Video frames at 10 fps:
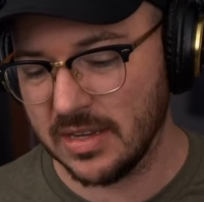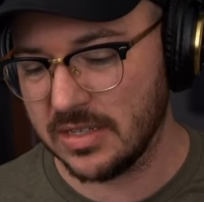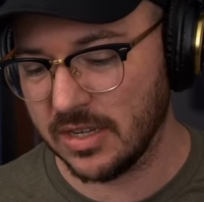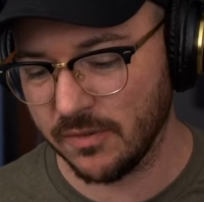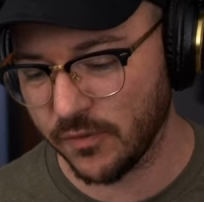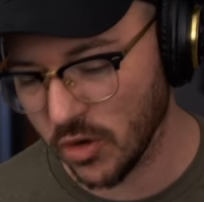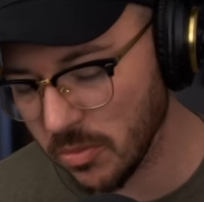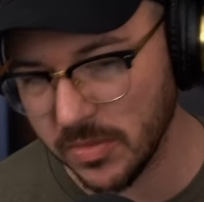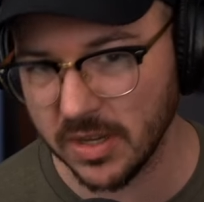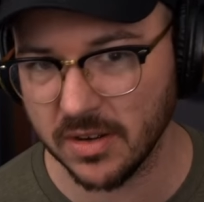to
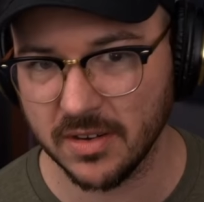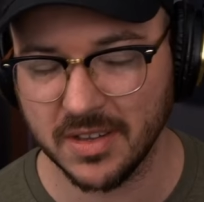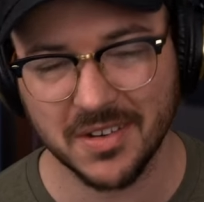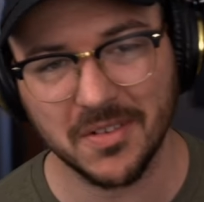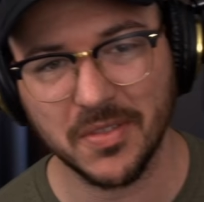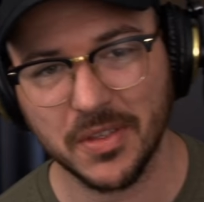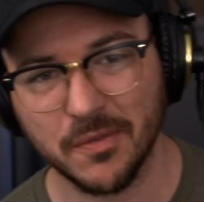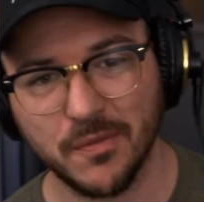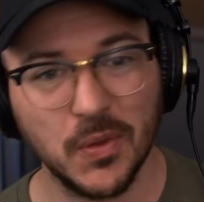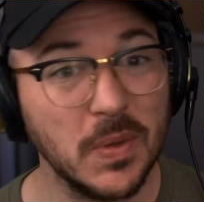confirm their, you know, their
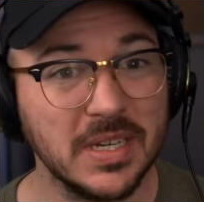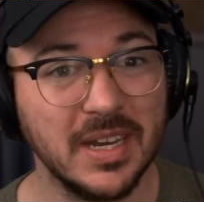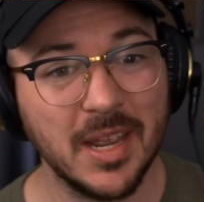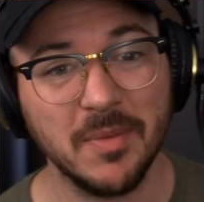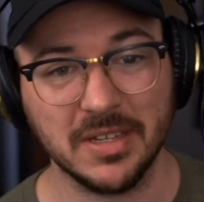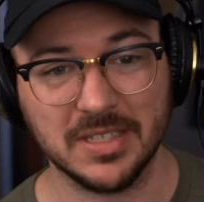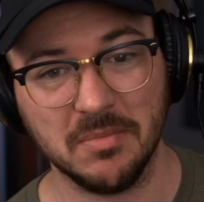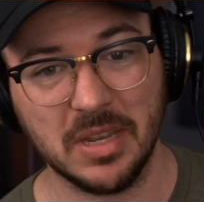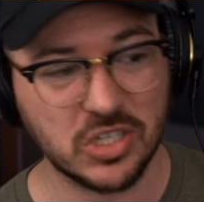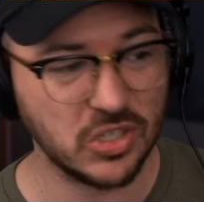fluid dynamics and
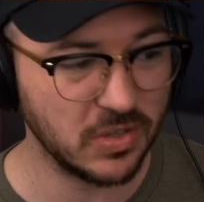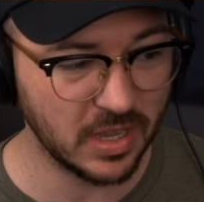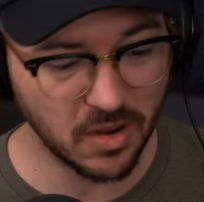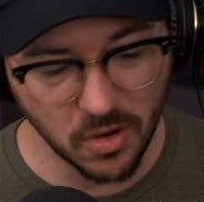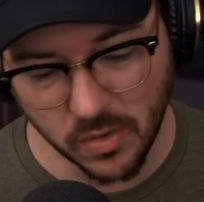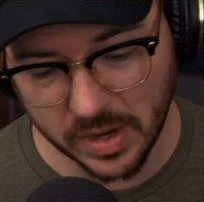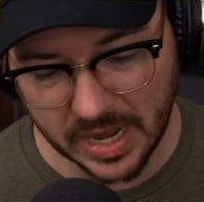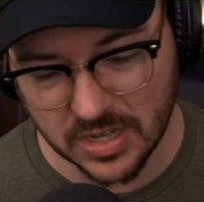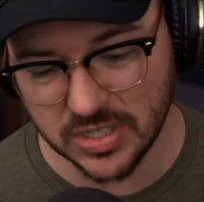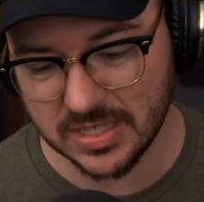make sure that, oh, it
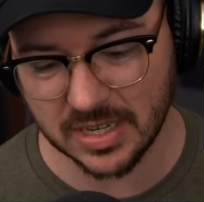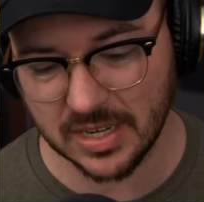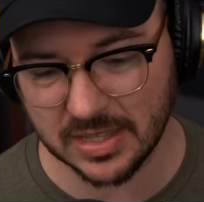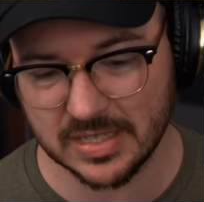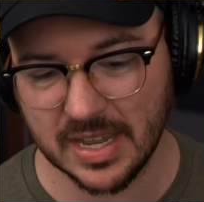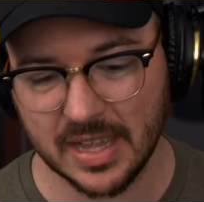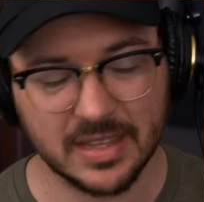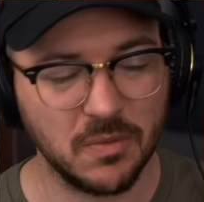actually is going to get this hot.